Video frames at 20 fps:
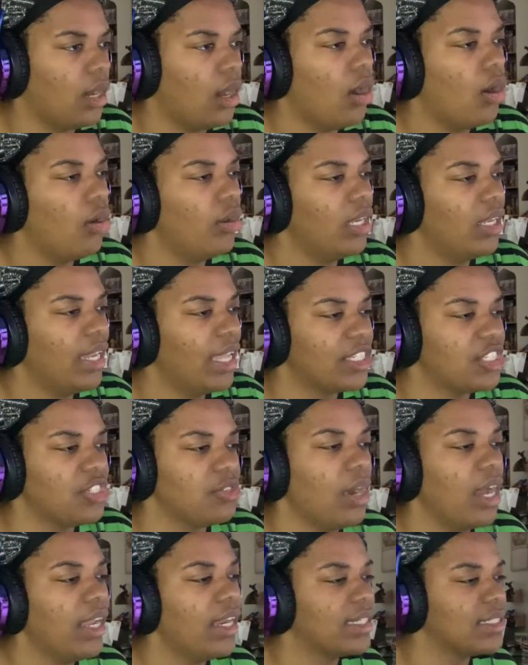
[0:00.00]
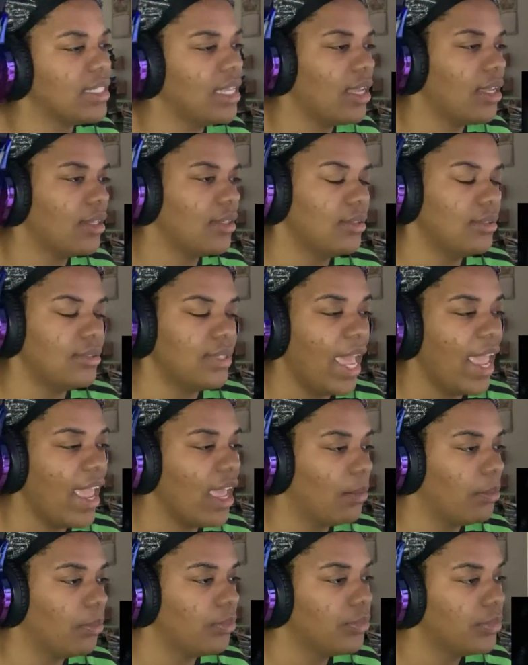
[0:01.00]
you all get electronics, huh? Damn. I'm
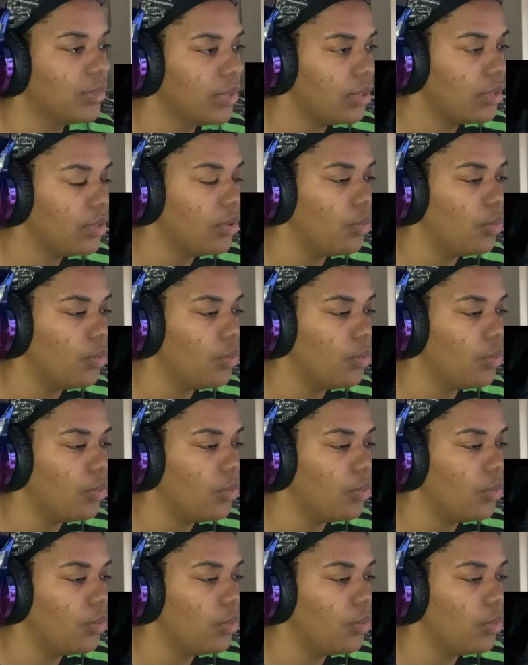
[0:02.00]
not tired.